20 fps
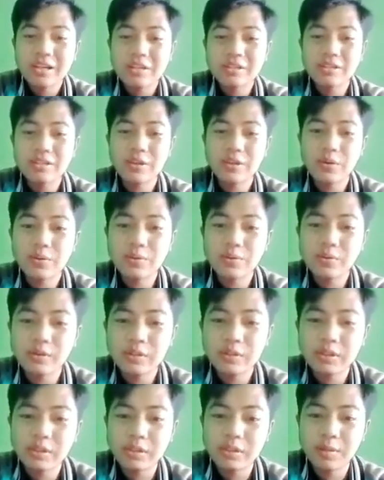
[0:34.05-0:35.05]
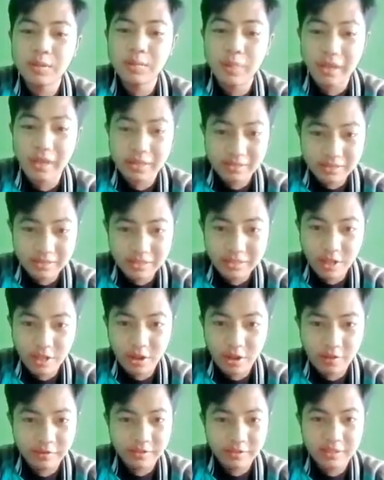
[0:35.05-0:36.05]
So the means
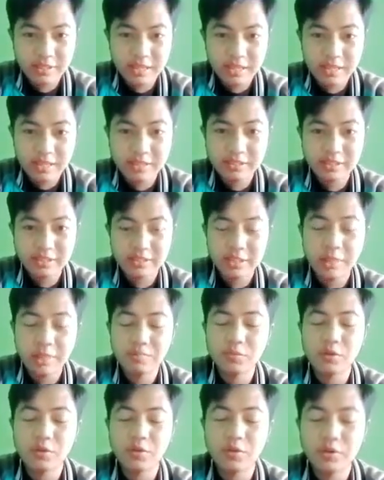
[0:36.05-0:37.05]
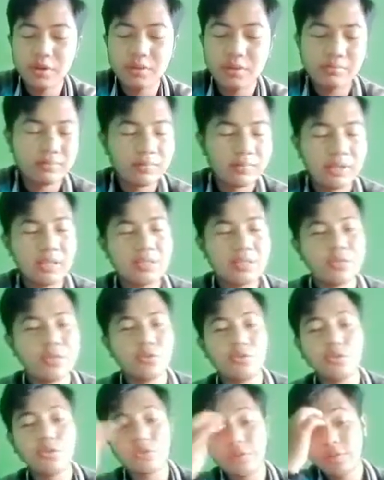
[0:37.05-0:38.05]
of this chapter is
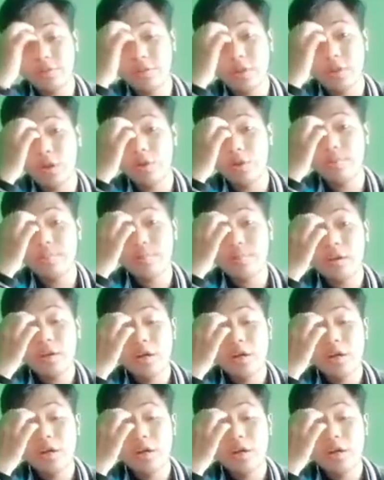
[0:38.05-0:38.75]
to develop